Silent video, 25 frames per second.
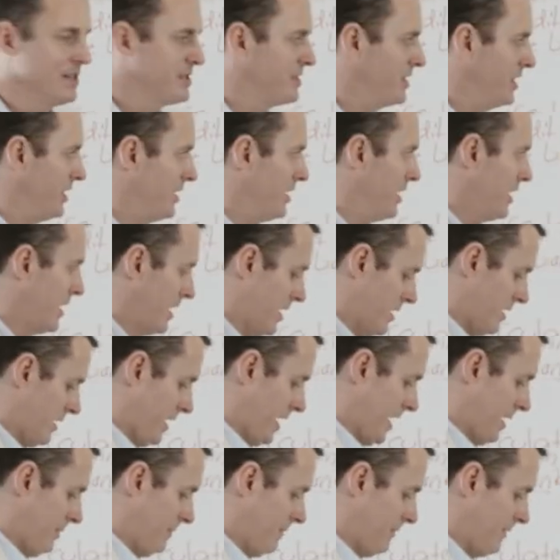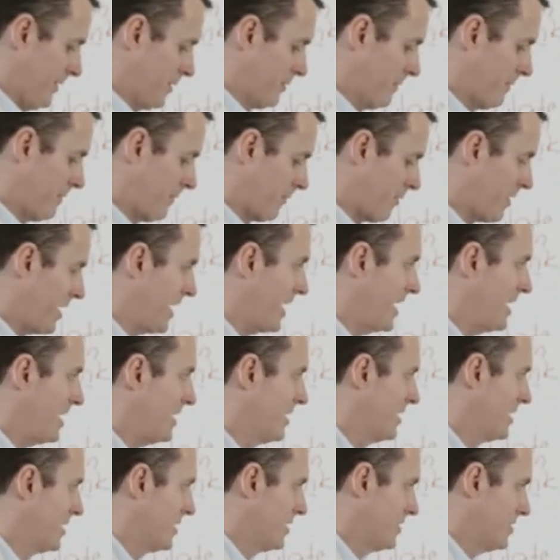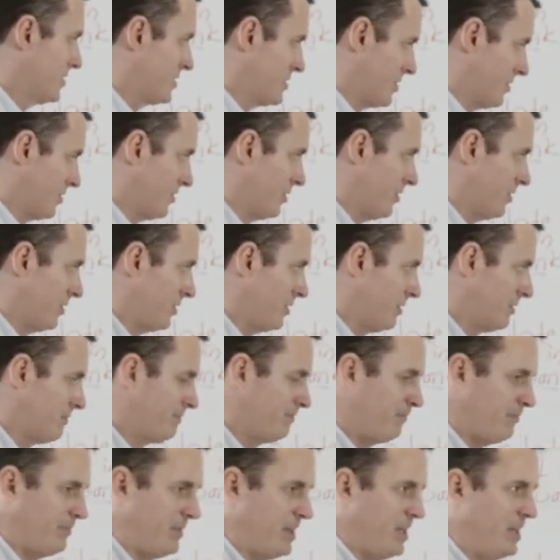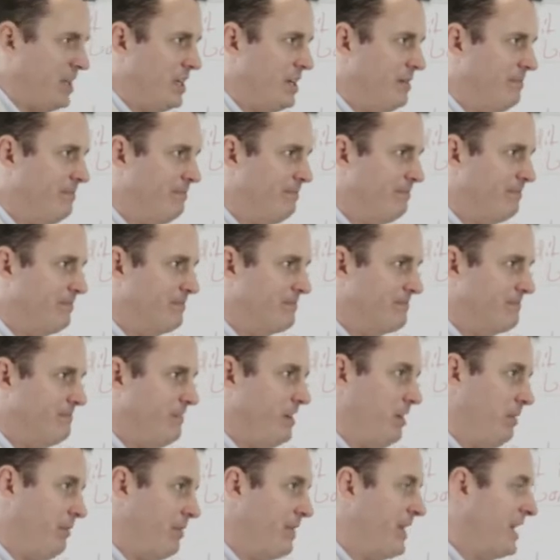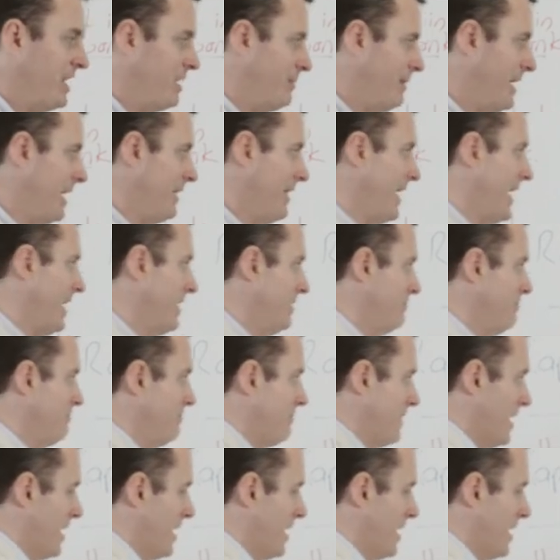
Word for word: So um, feel free to you know, think about that.